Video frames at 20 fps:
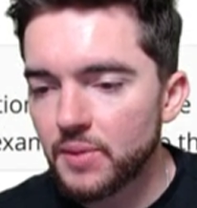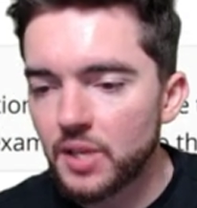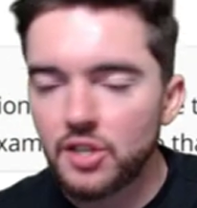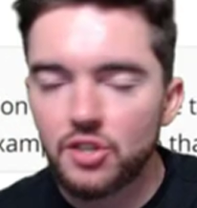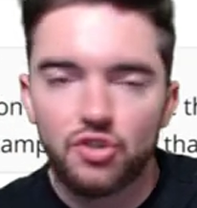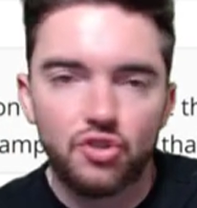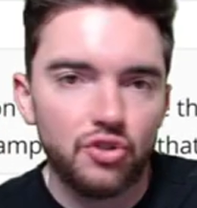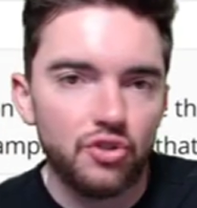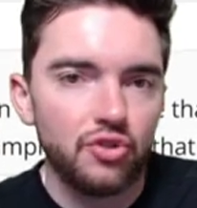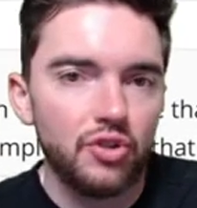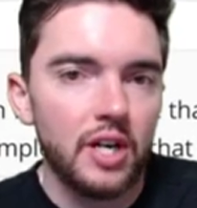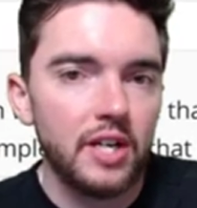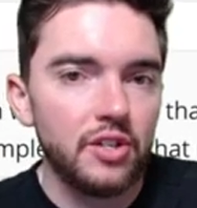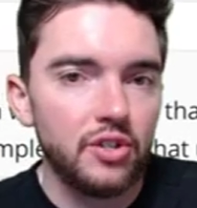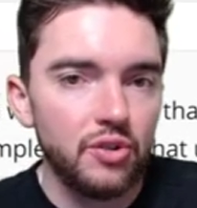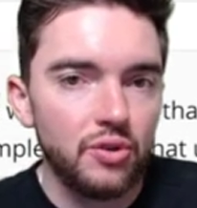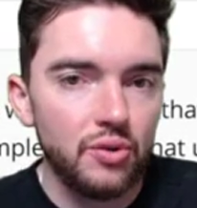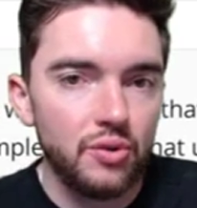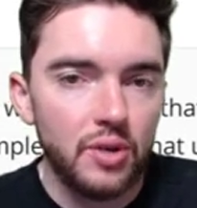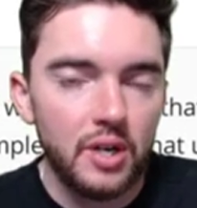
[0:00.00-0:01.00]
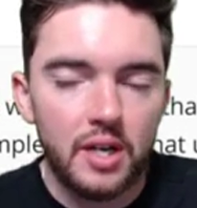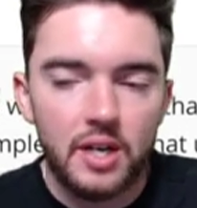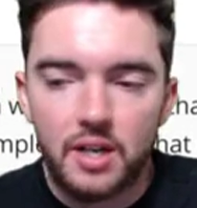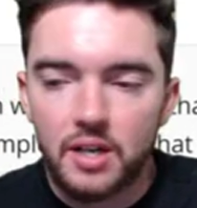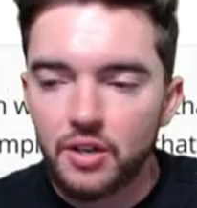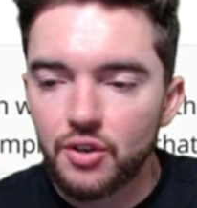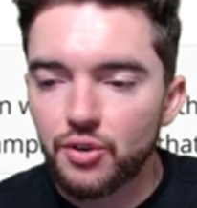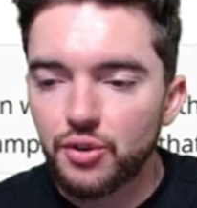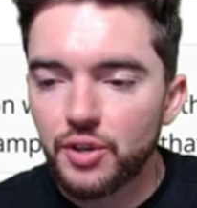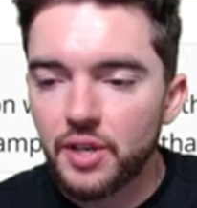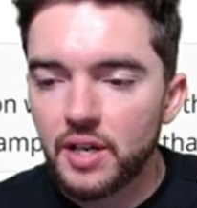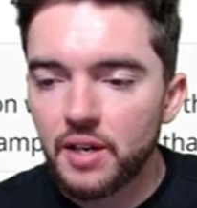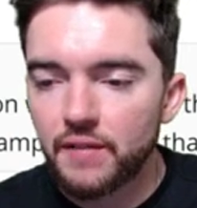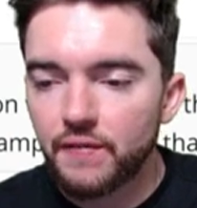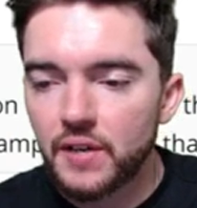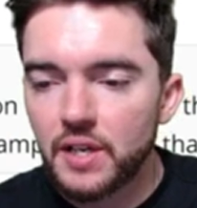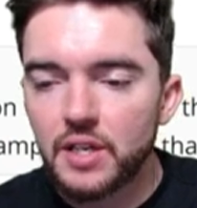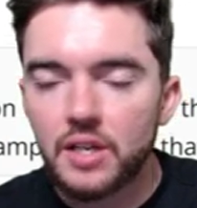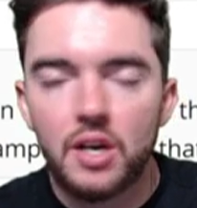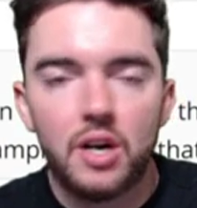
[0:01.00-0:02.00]
I usually try to create a
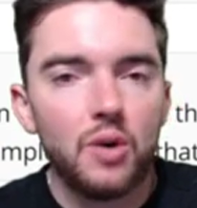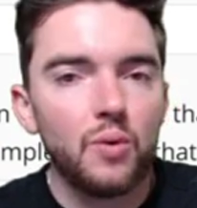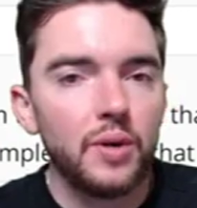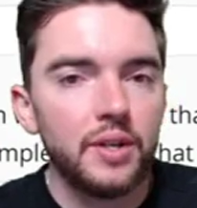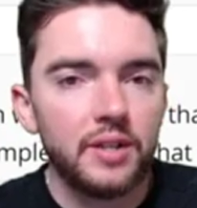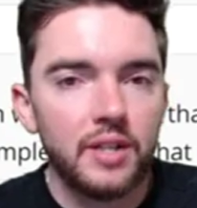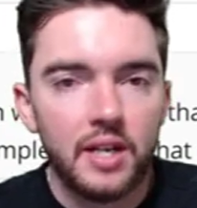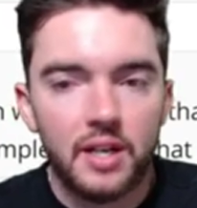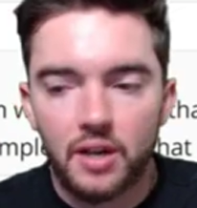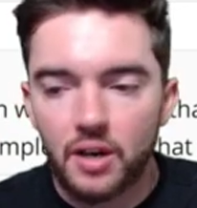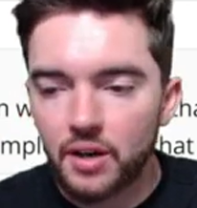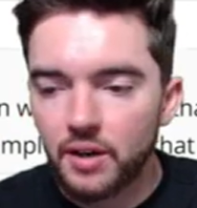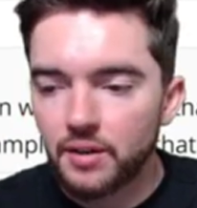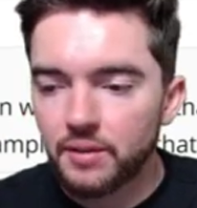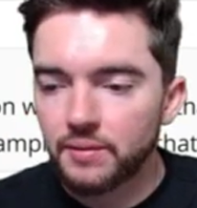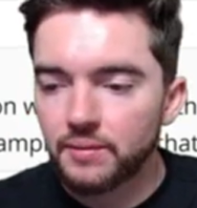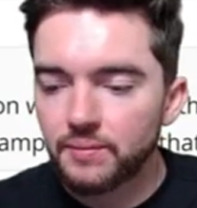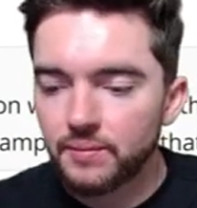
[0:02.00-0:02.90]
video when they are